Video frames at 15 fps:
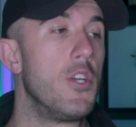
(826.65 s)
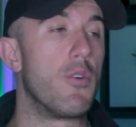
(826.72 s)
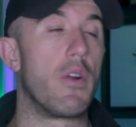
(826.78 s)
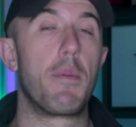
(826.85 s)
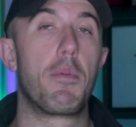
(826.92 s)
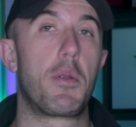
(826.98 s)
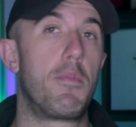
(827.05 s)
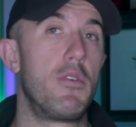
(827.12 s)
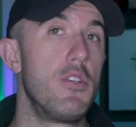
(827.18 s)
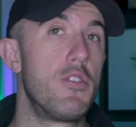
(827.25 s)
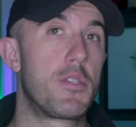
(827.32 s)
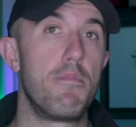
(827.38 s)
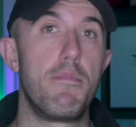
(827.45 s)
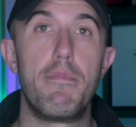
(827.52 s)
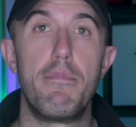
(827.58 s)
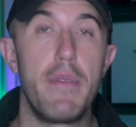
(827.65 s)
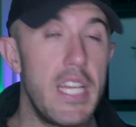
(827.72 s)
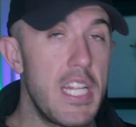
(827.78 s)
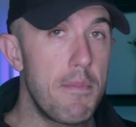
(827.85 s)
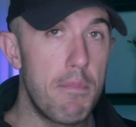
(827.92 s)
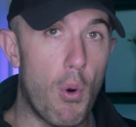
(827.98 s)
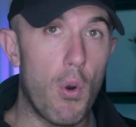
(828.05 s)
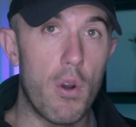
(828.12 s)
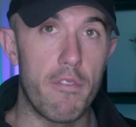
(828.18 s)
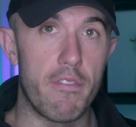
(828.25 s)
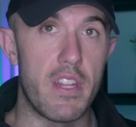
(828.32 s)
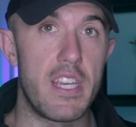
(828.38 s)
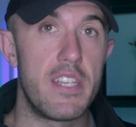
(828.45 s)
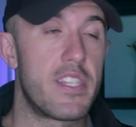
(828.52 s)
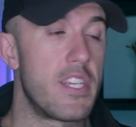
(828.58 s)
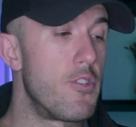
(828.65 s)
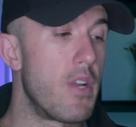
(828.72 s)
You're able to produce many more of these,